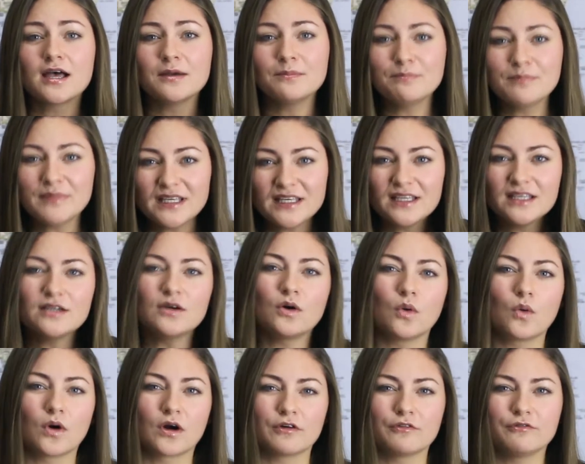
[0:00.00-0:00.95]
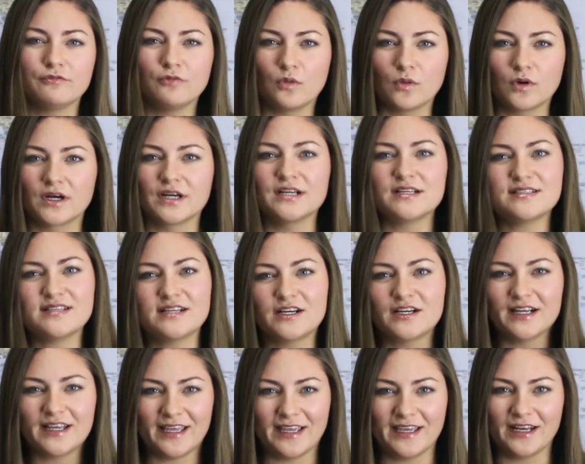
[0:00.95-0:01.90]
me or for
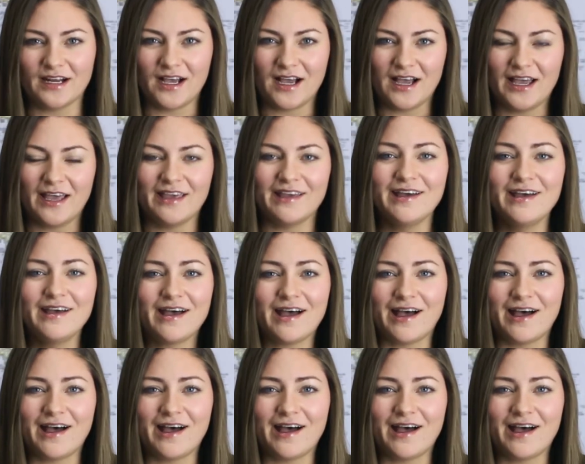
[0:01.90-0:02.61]
Derek and I